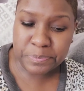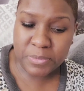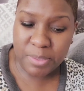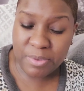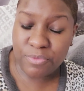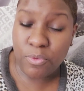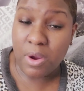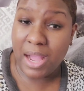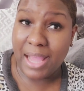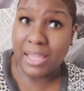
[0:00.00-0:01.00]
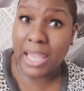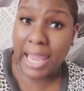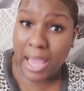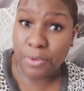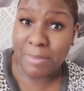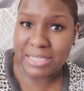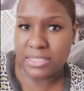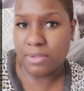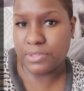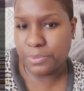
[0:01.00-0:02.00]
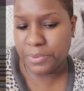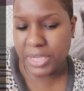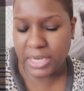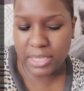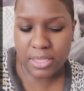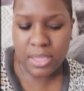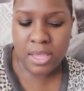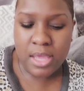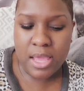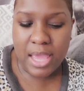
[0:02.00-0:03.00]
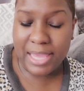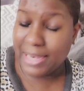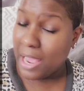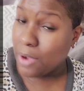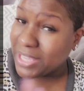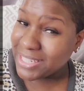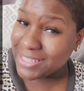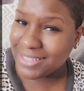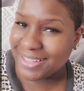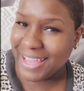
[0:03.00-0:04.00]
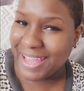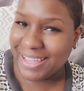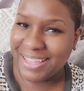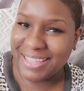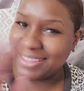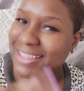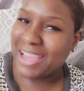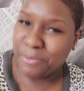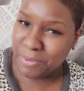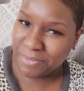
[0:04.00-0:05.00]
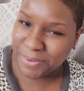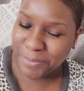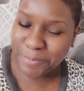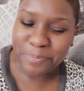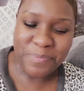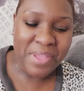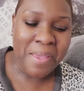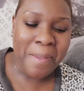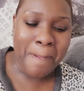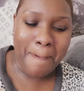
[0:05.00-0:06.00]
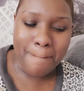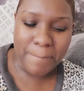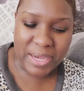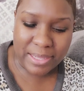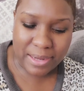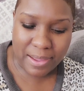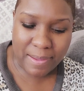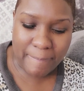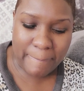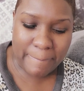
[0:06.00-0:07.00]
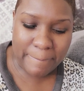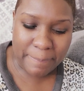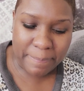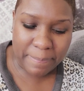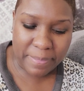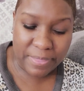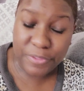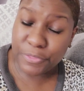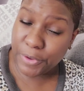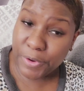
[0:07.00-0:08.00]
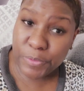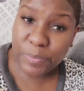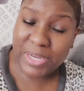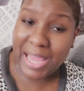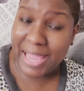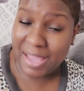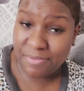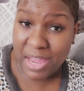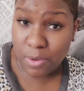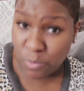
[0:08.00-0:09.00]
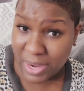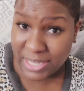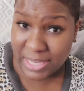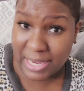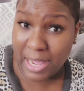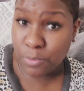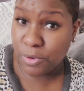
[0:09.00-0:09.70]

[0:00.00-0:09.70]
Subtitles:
before I allowed myself to read it. And I'll get into that in that review. But The third one I have not read yet, I will